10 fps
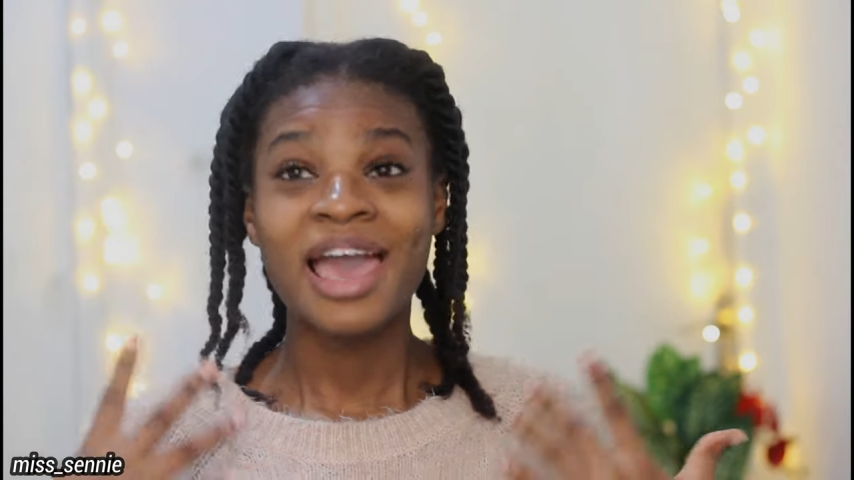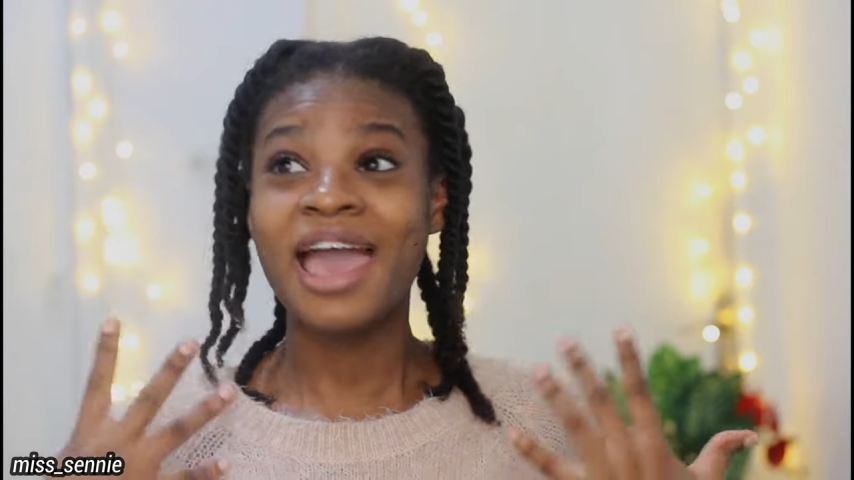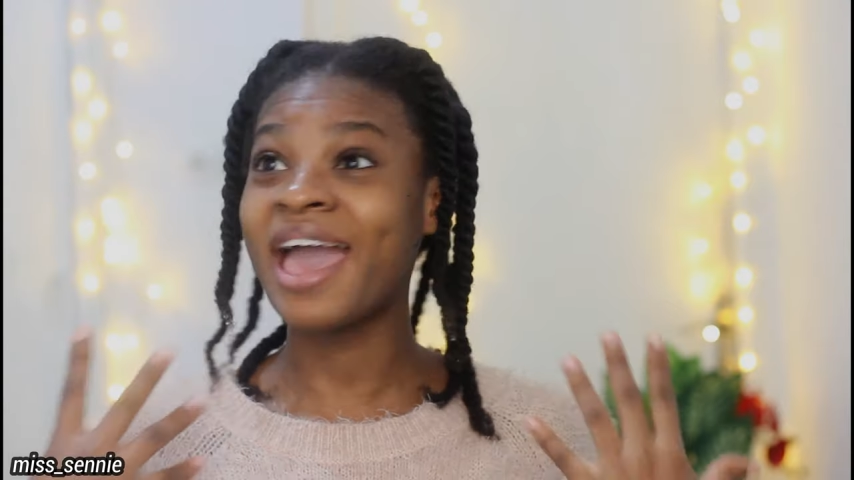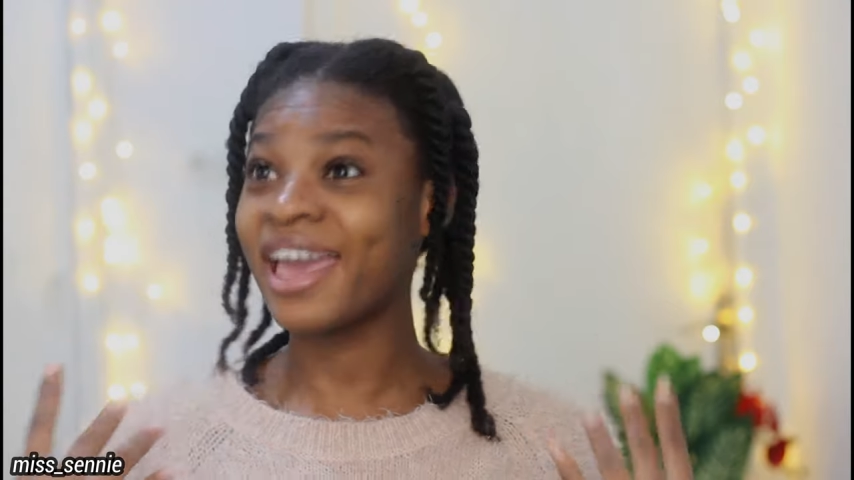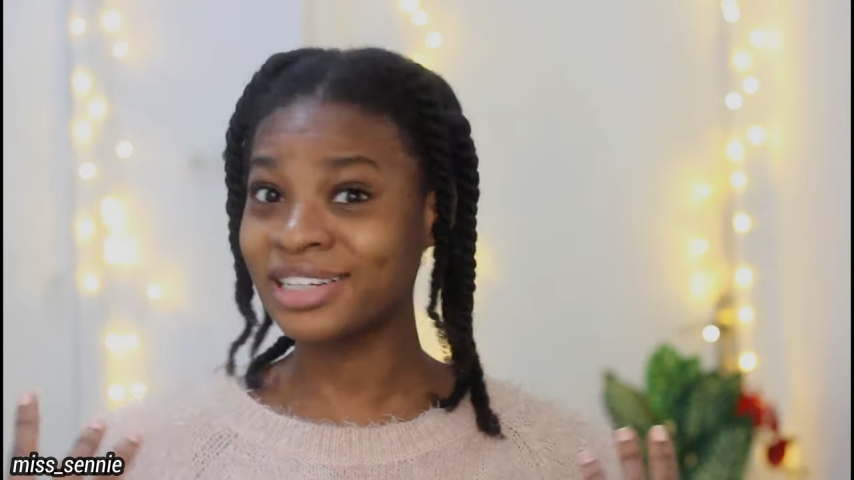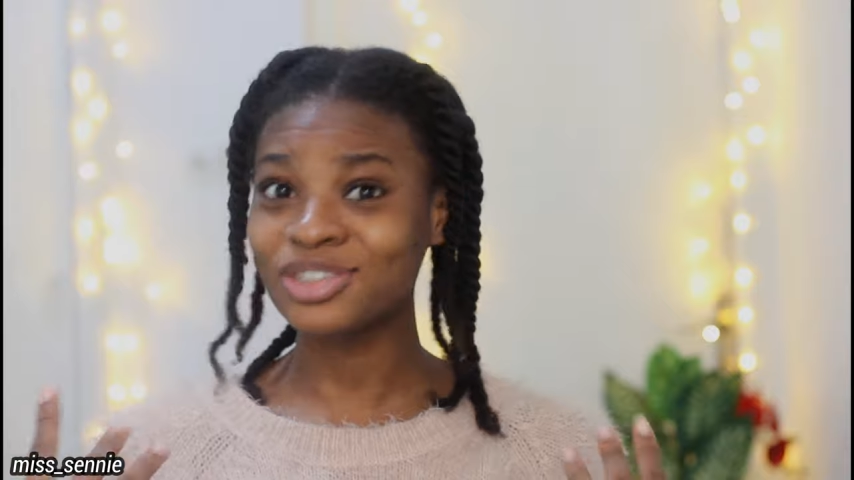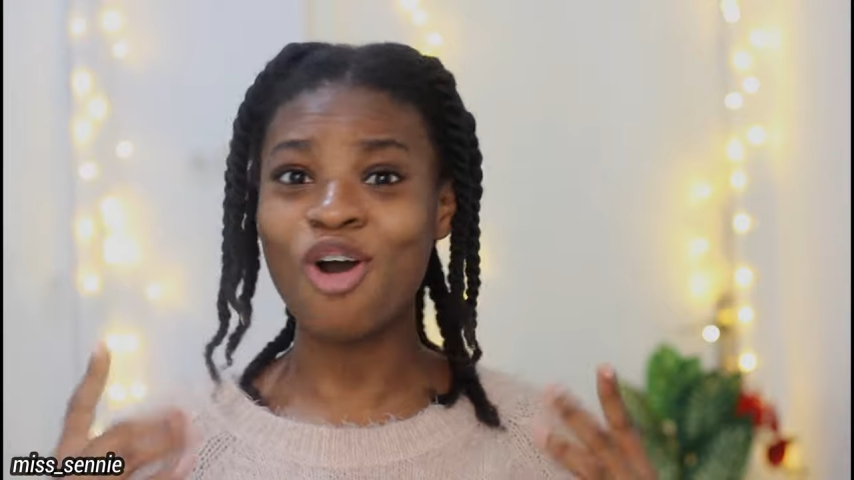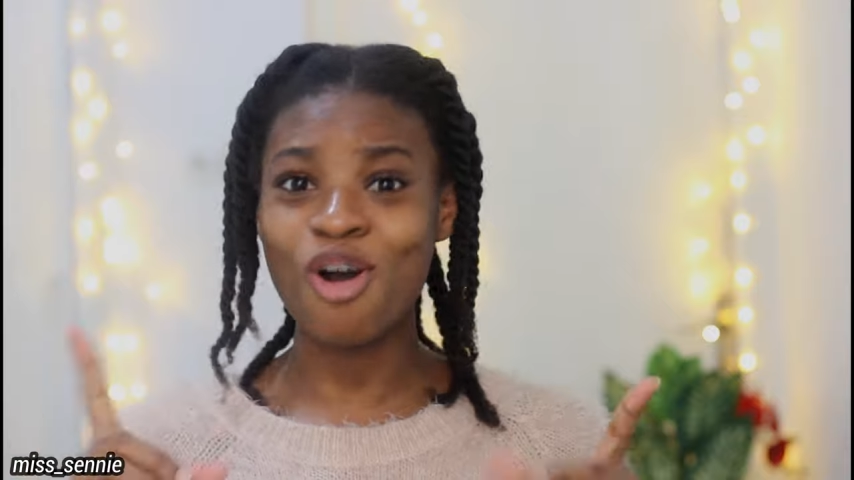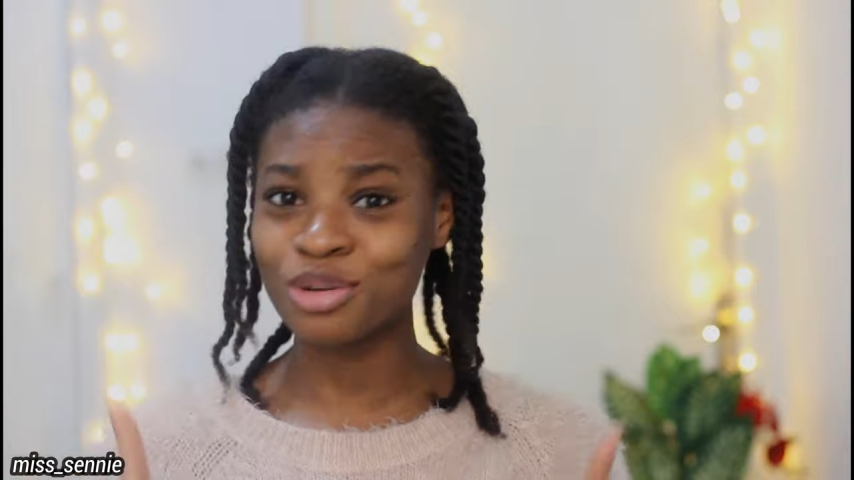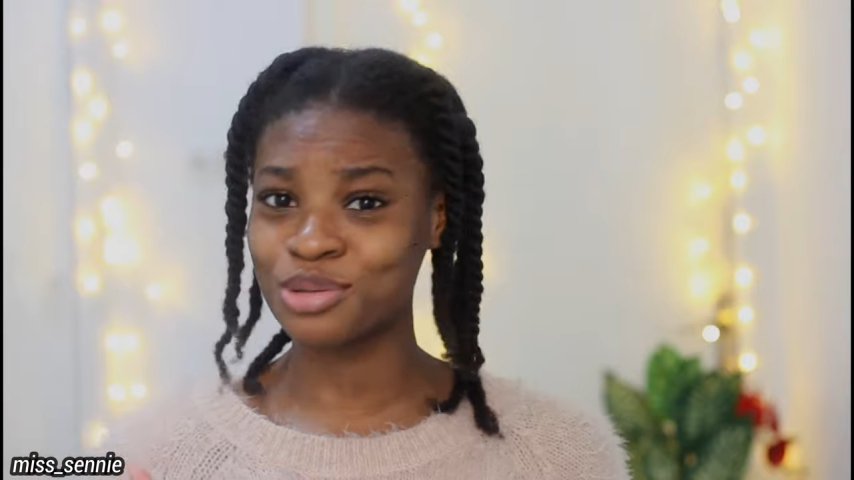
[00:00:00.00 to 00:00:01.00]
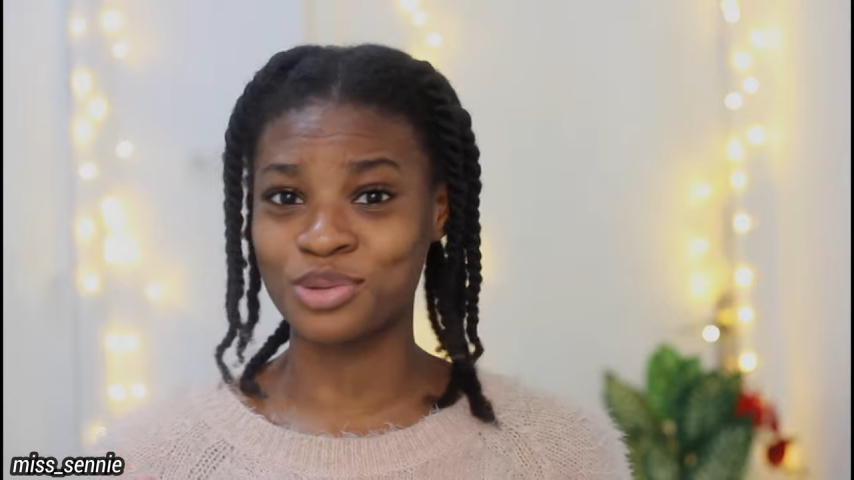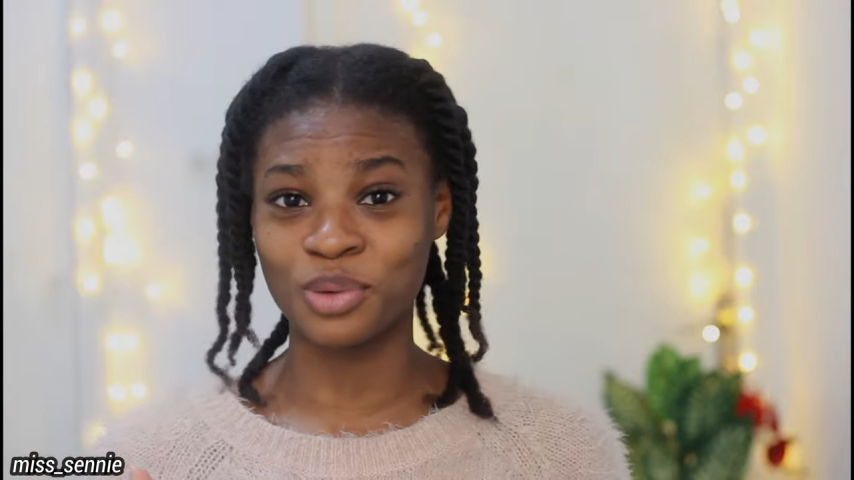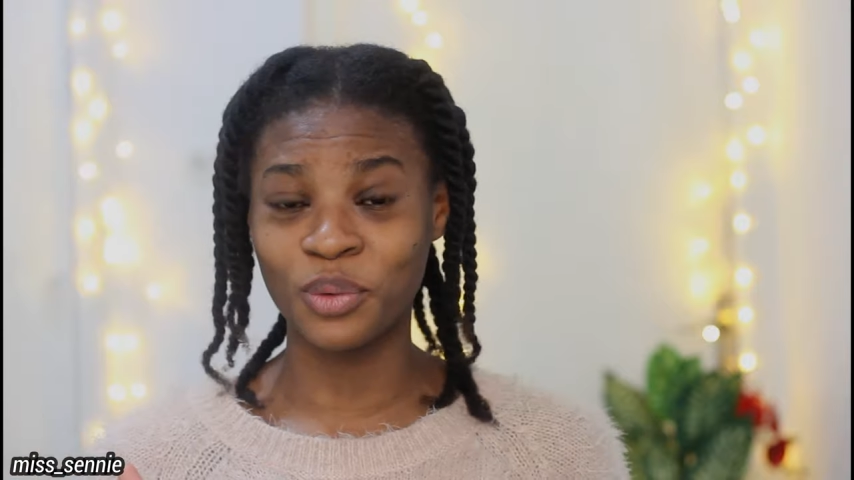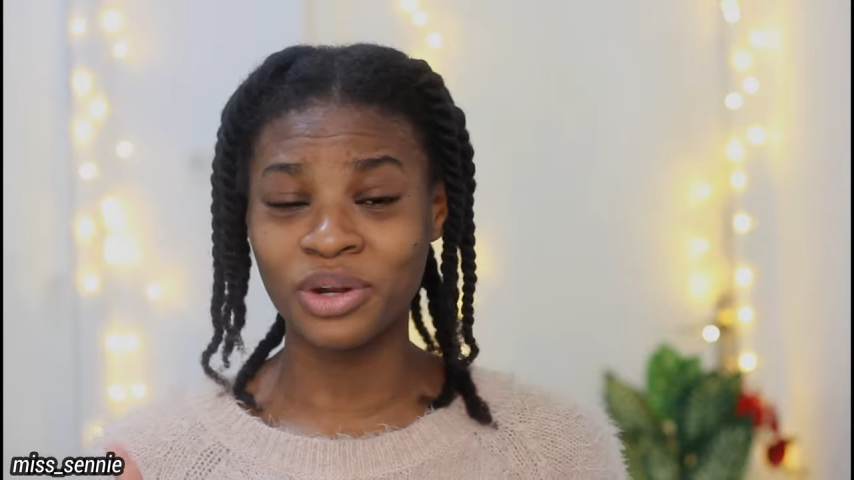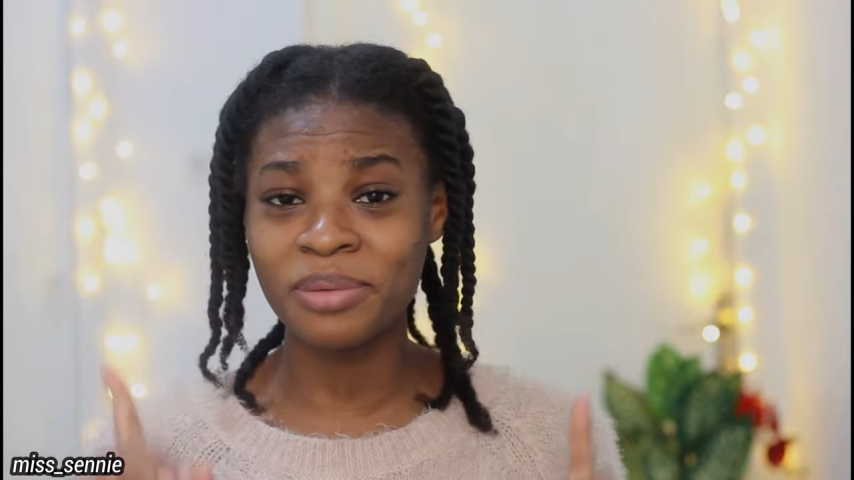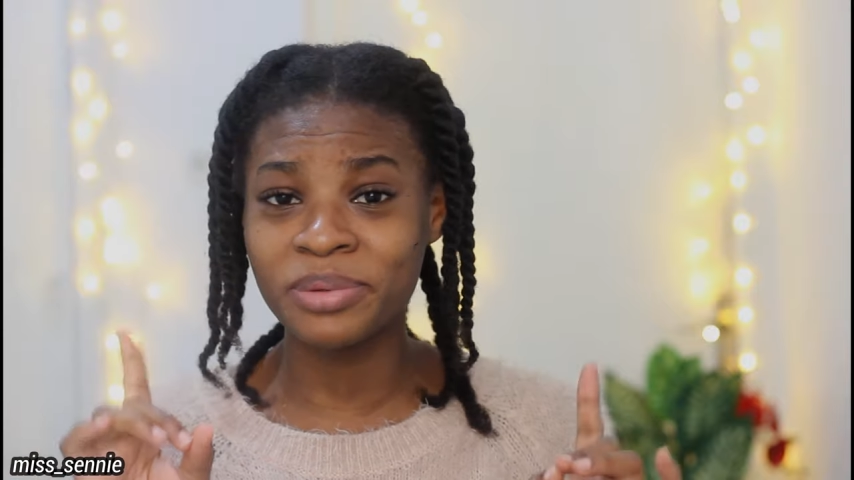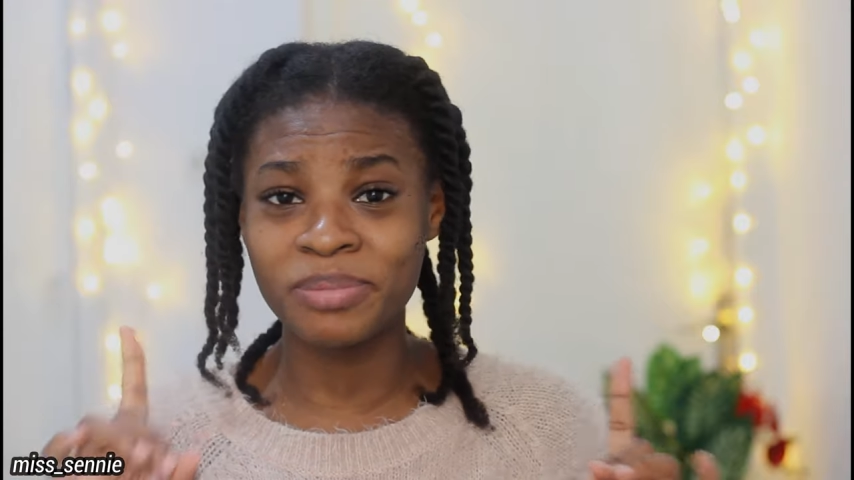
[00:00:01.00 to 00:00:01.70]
and also let me